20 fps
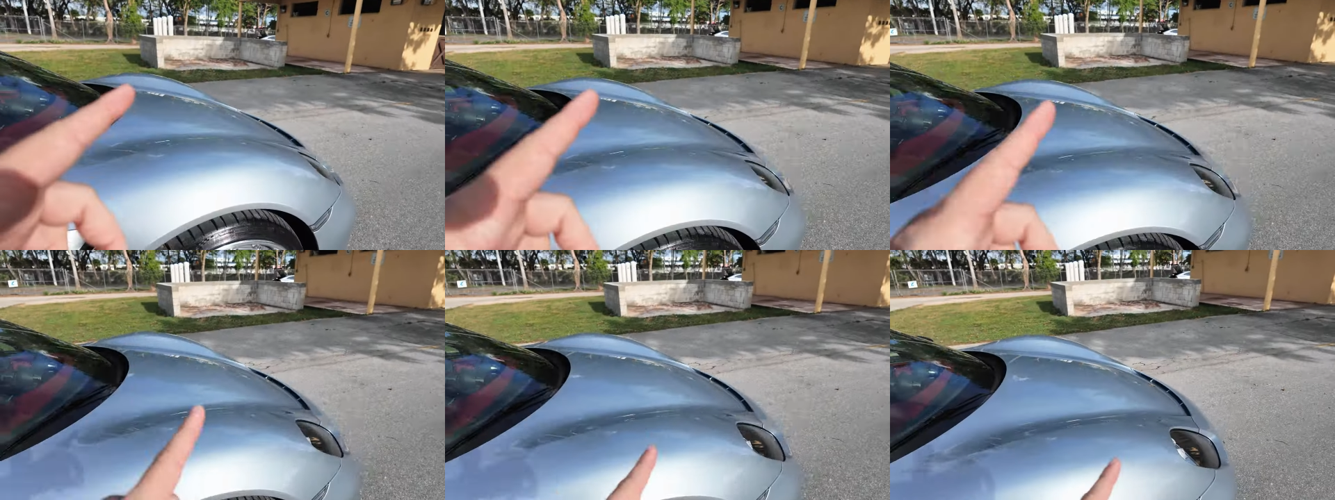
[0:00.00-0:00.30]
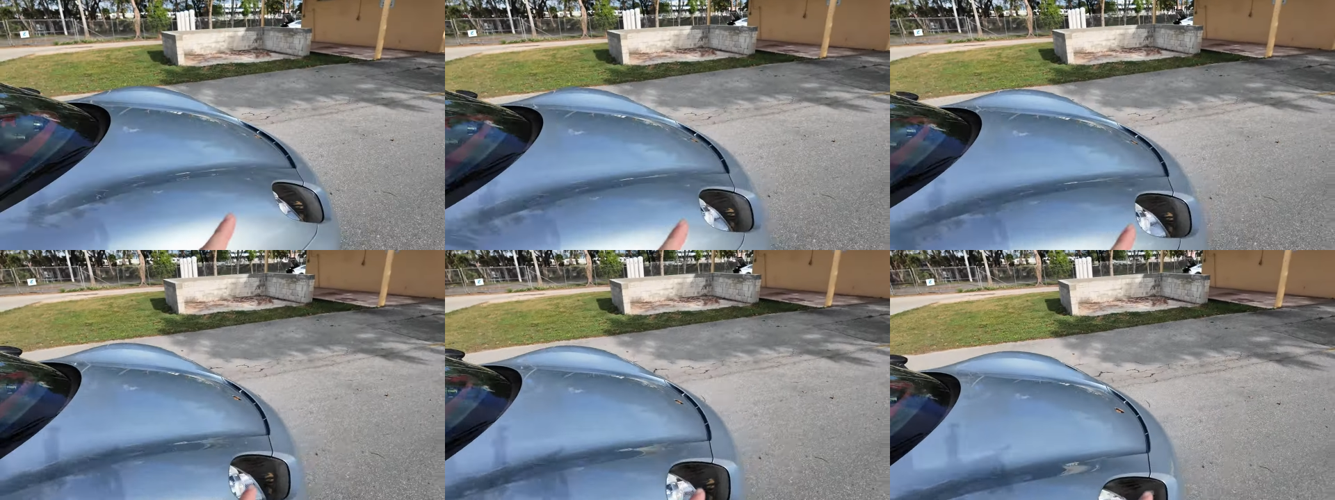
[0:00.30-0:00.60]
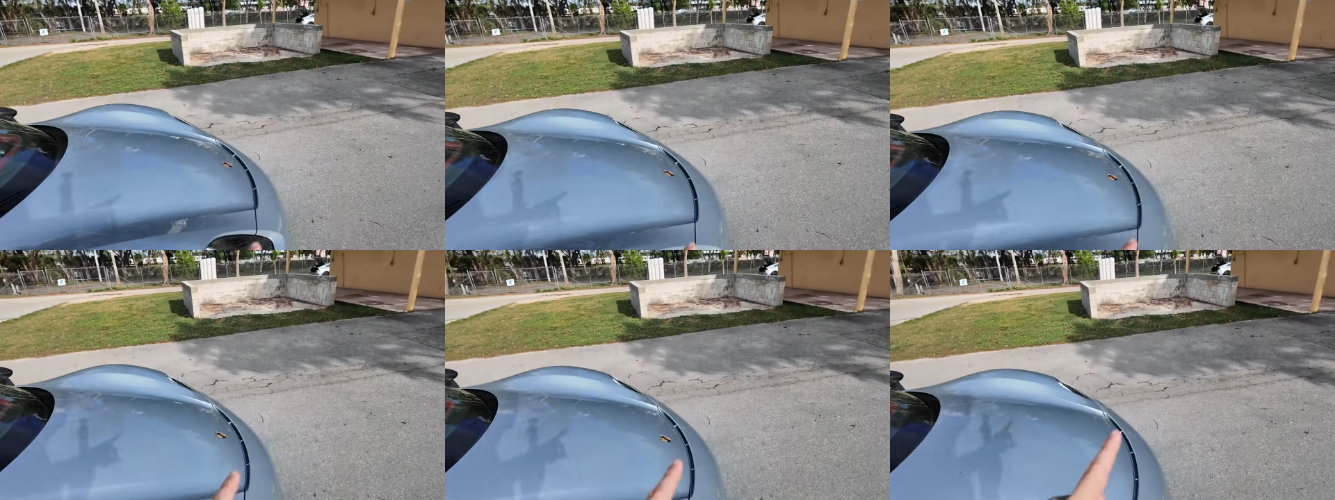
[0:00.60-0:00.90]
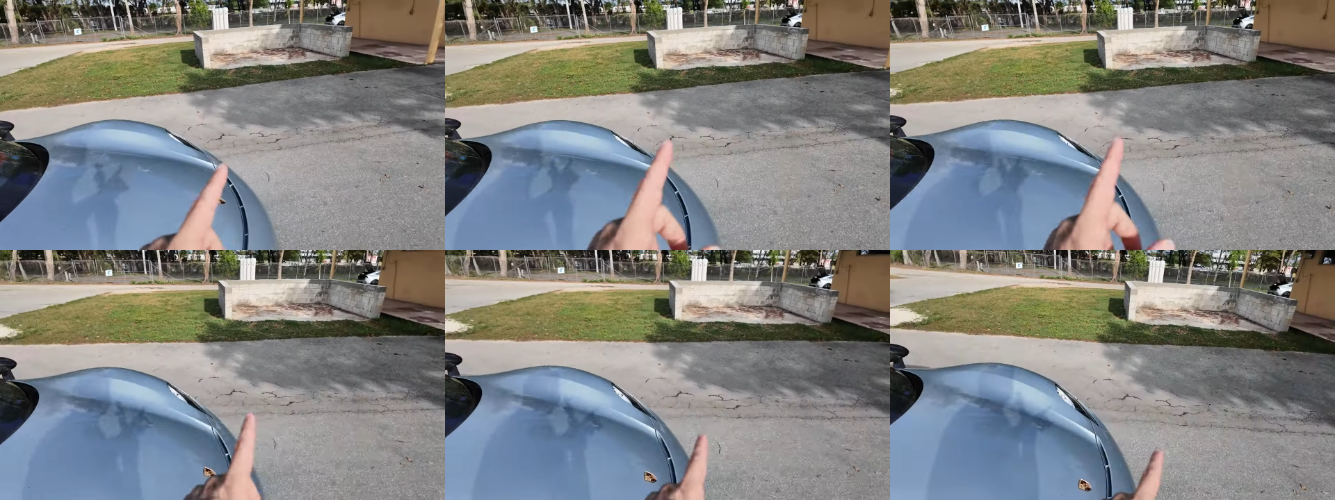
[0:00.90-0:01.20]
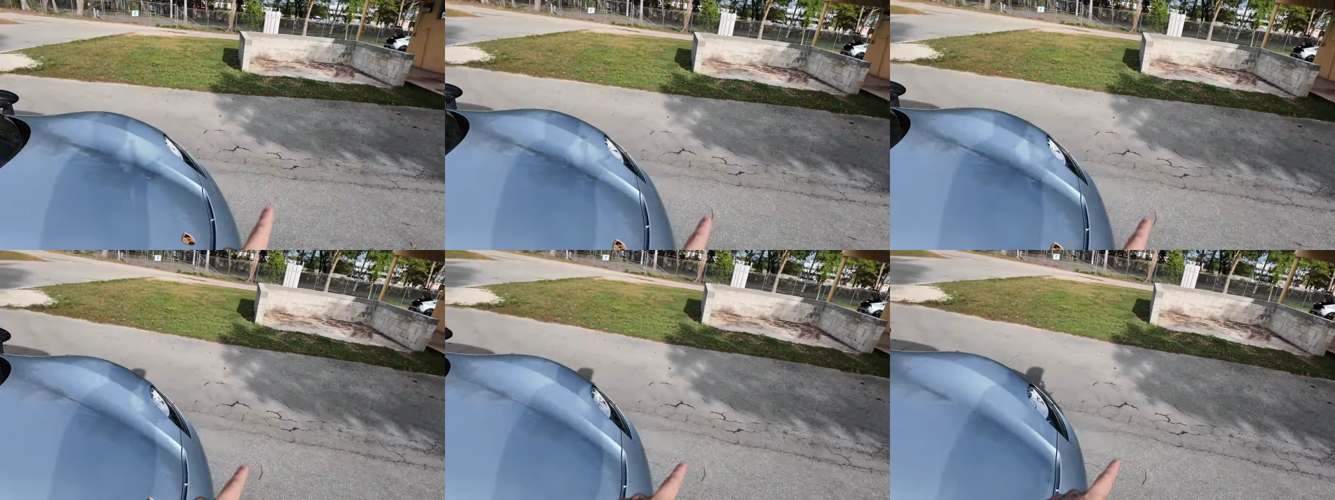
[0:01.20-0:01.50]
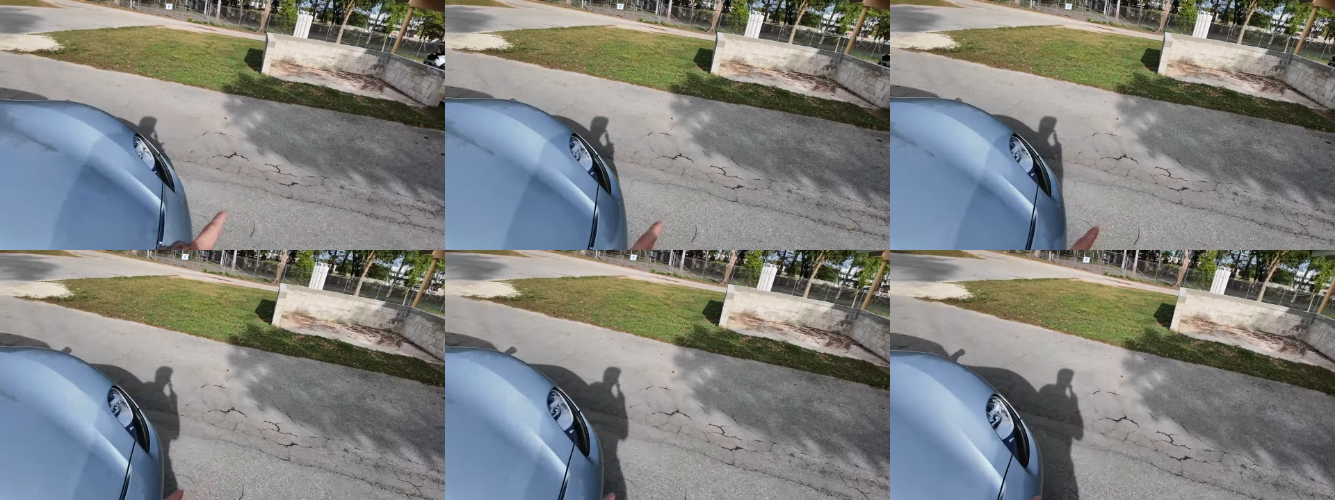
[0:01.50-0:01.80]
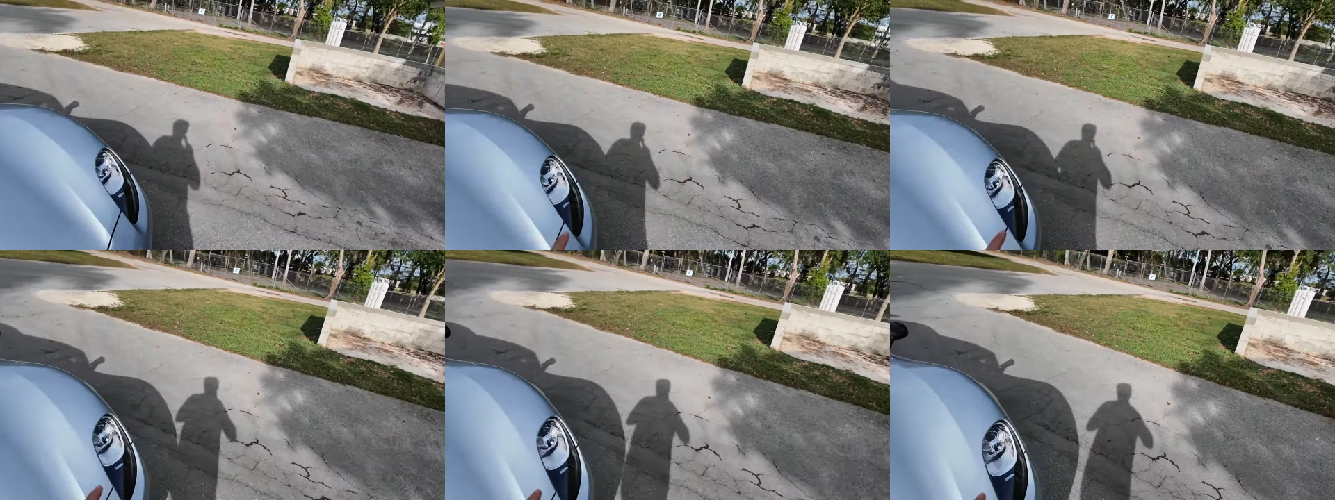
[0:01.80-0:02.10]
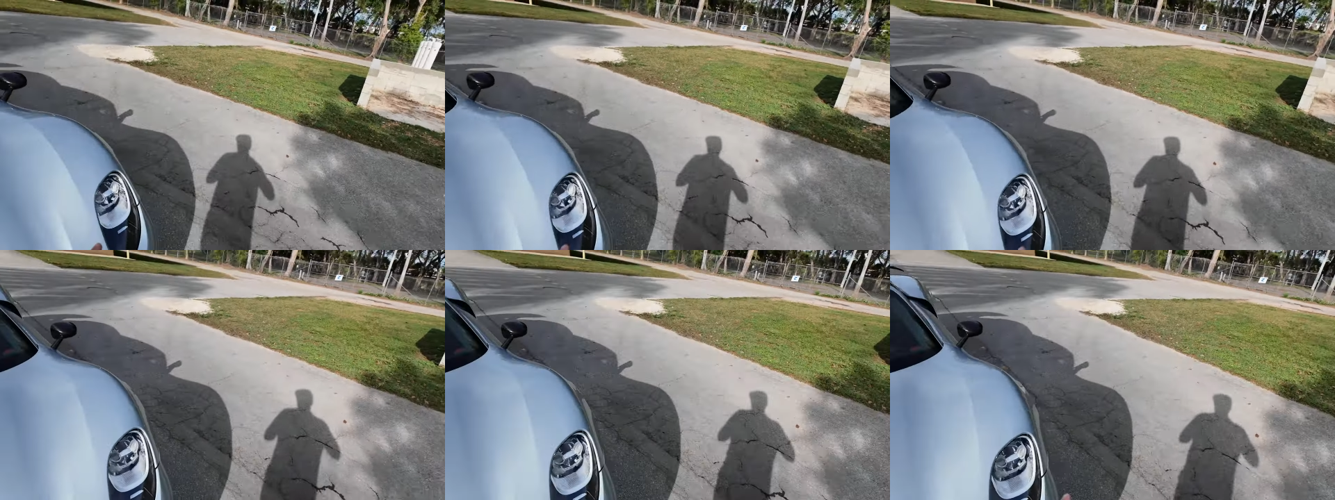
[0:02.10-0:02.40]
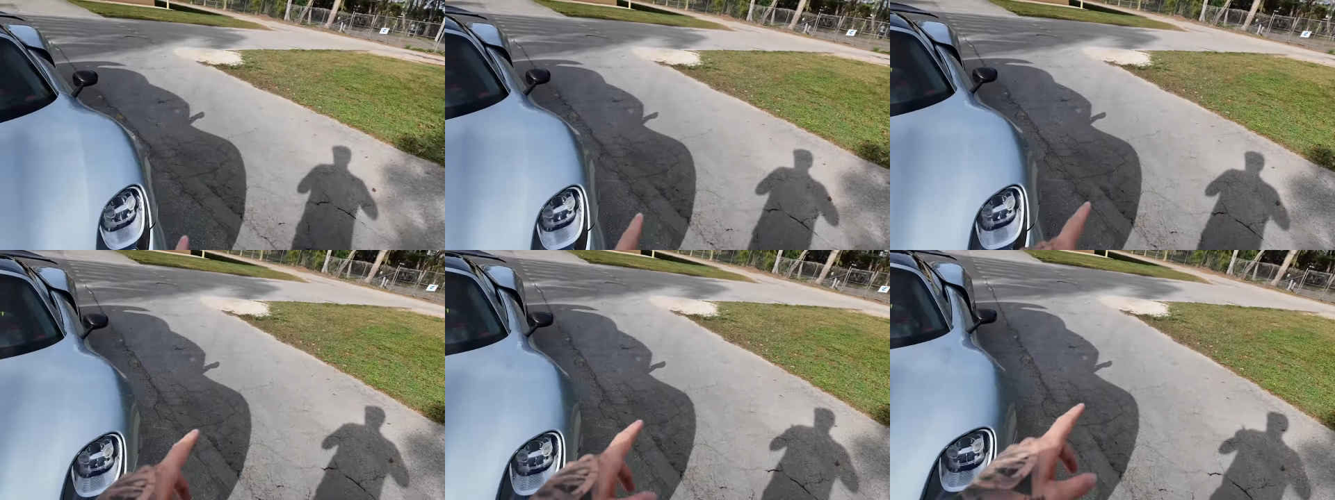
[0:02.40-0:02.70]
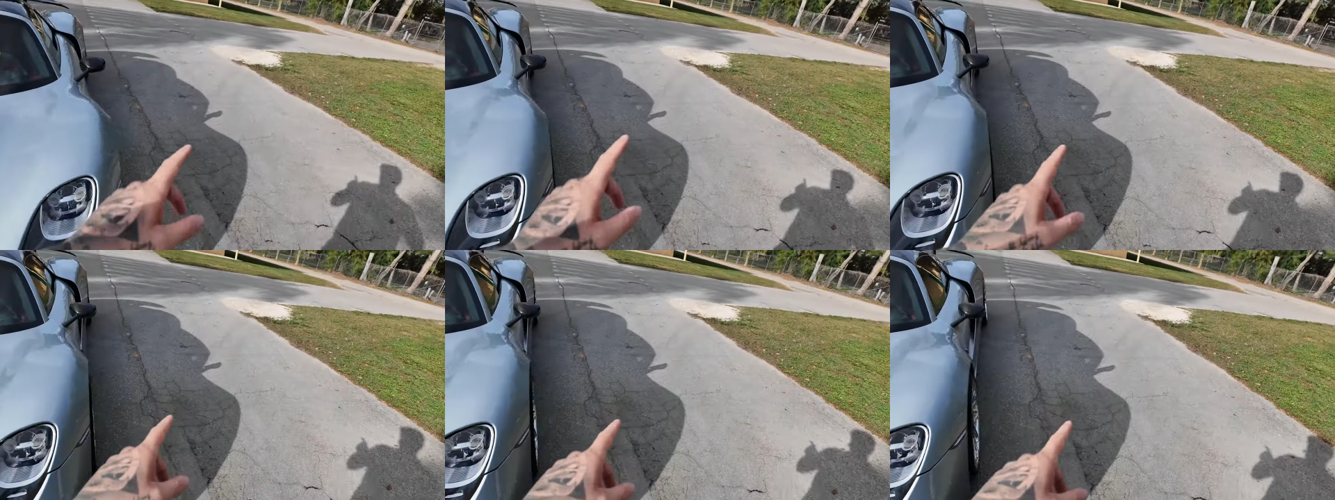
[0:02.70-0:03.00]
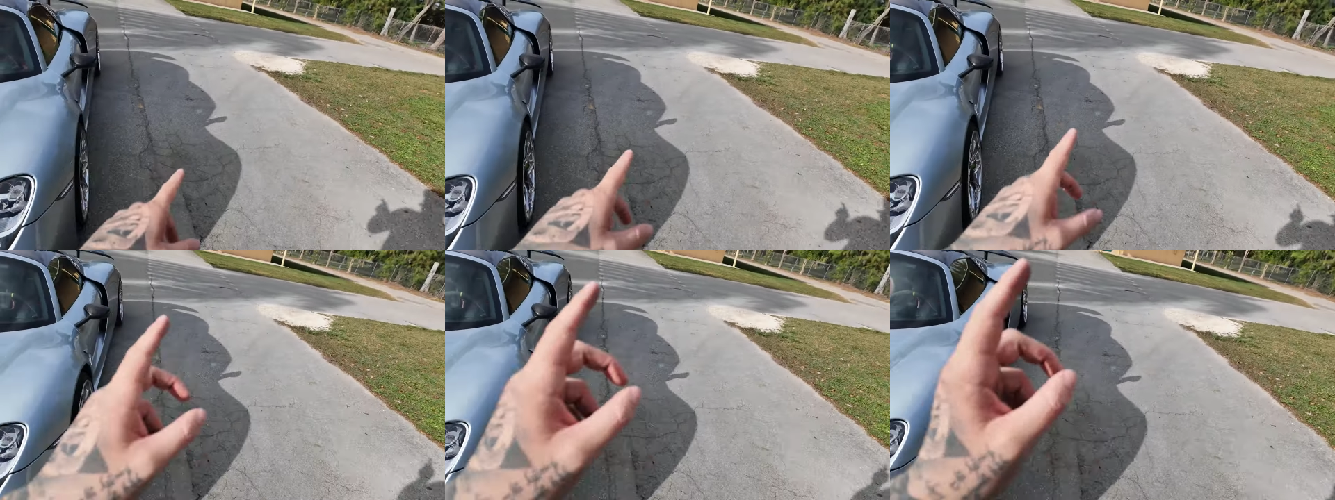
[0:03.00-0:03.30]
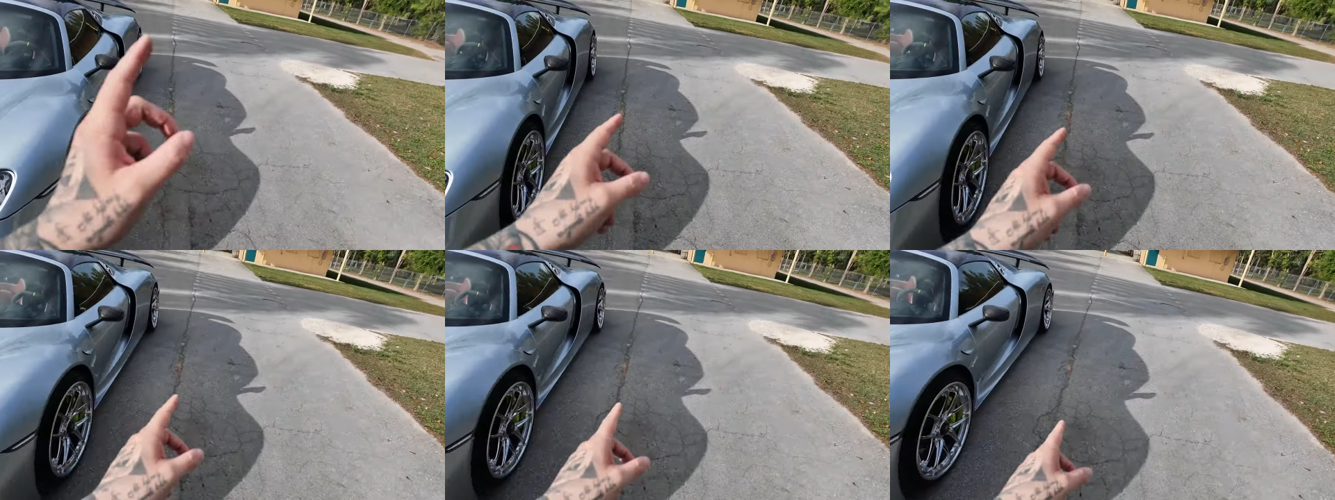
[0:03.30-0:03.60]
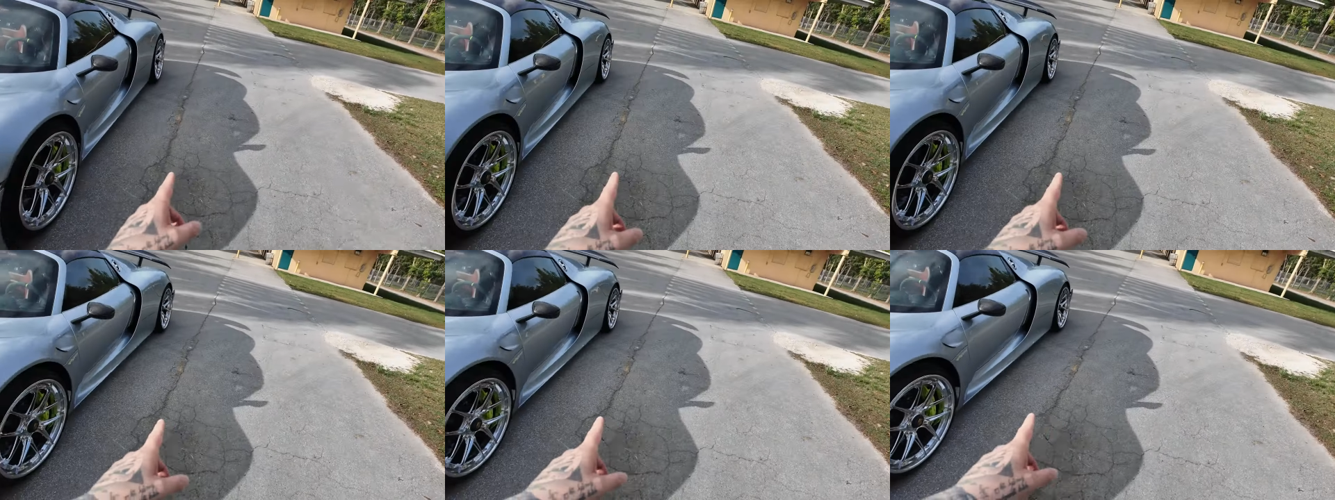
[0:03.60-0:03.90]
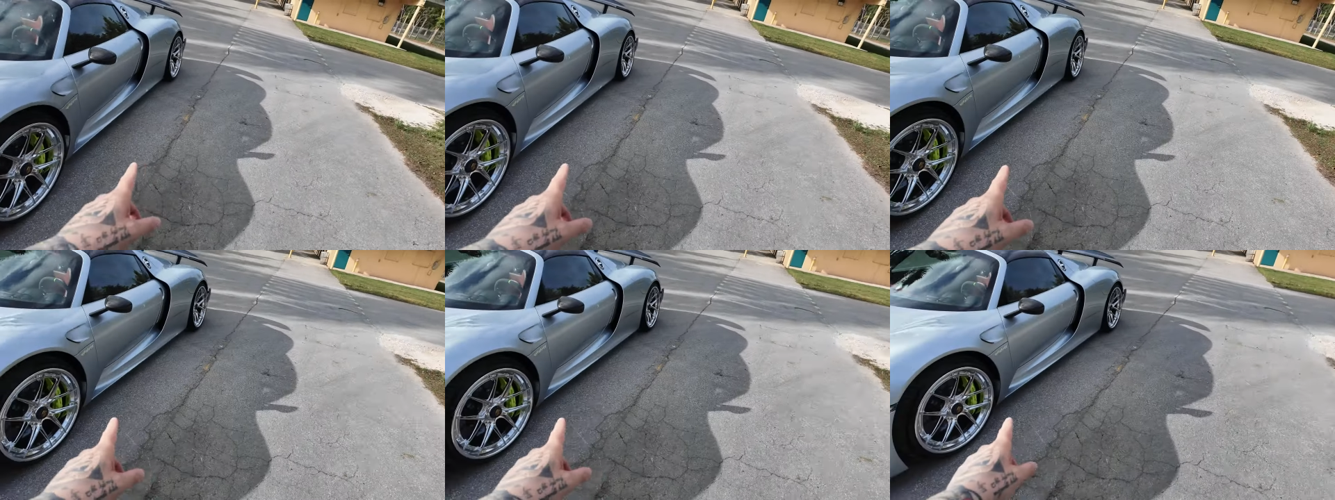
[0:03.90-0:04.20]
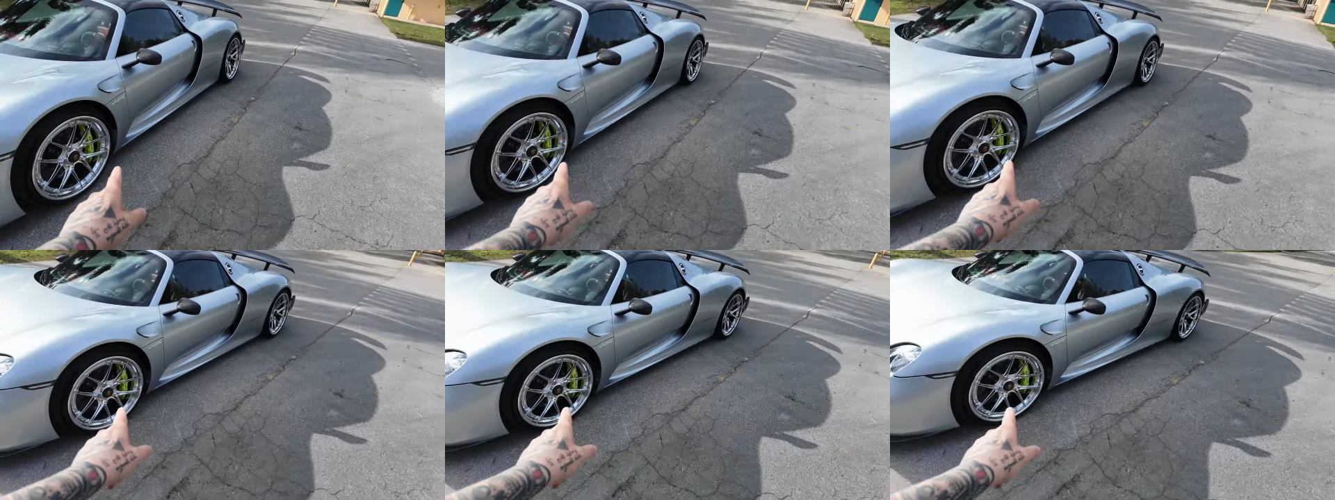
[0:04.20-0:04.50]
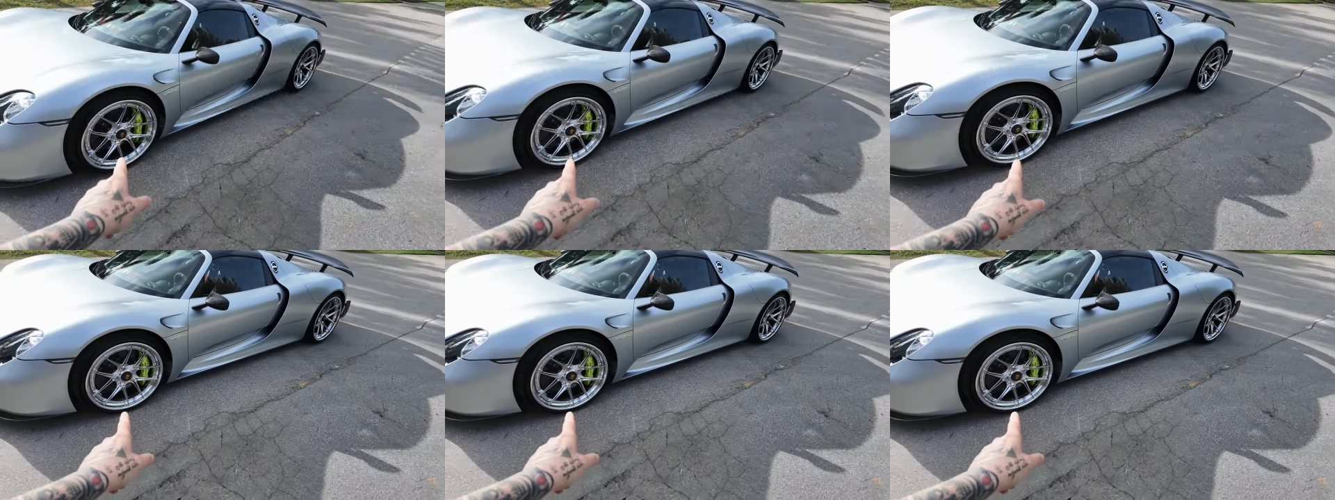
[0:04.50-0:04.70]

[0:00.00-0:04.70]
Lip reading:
Nobody's mouth can be seen.